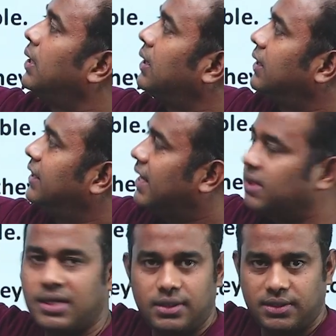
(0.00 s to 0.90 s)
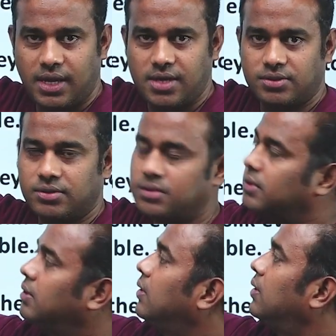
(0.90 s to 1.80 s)
then the size,
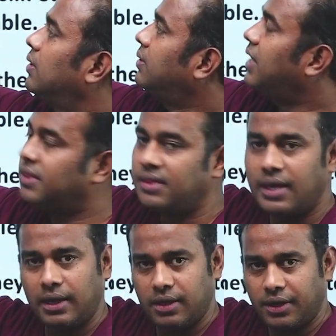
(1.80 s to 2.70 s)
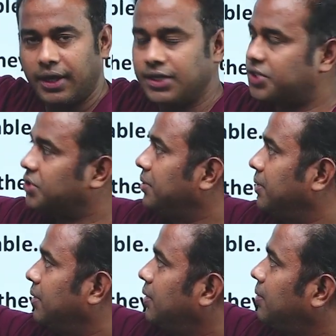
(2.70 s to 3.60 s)
then the age,
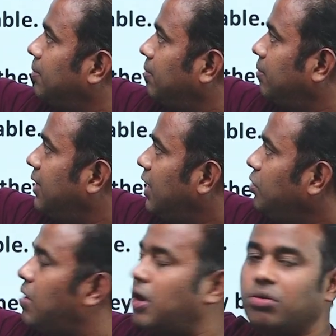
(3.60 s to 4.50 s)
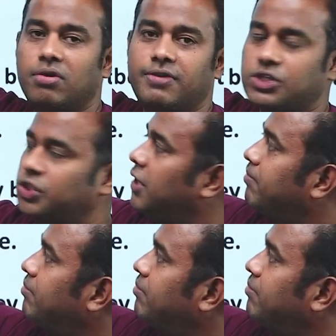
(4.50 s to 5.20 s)
then you have to go for shape,